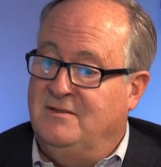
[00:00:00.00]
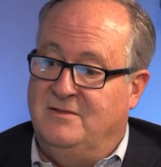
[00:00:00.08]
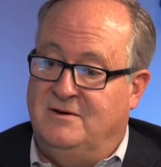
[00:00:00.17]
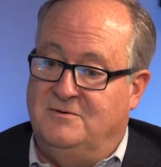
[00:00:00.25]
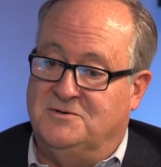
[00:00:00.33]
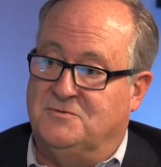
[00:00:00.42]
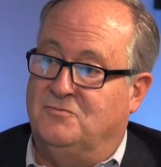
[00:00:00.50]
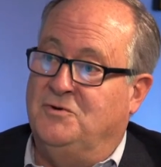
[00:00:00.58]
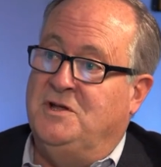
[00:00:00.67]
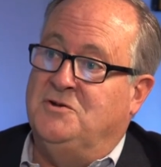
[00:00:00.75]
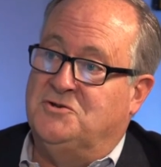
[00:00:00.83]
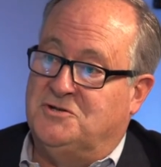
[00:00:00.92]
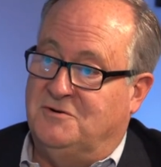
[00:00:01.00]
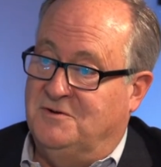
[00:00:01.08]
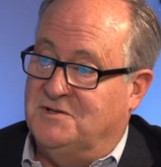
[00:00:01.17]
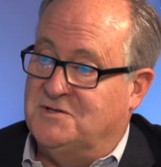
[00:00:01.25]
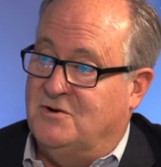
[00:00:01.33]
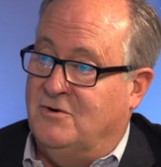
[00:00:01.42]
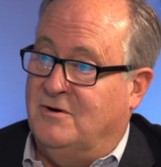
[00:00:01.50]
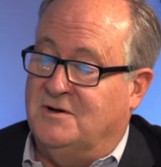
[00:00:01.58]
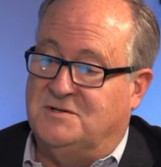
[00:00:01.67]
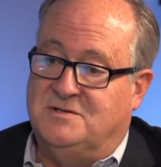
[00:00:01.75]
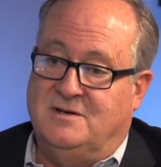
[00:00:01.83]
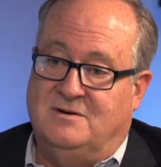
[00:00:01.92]
There's reinsurance
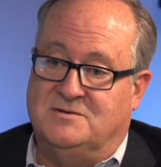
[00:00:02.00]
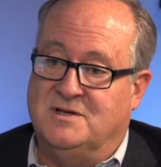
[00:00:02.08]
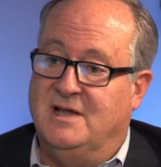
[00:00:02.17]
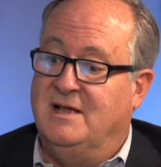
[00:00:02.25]
costs, there's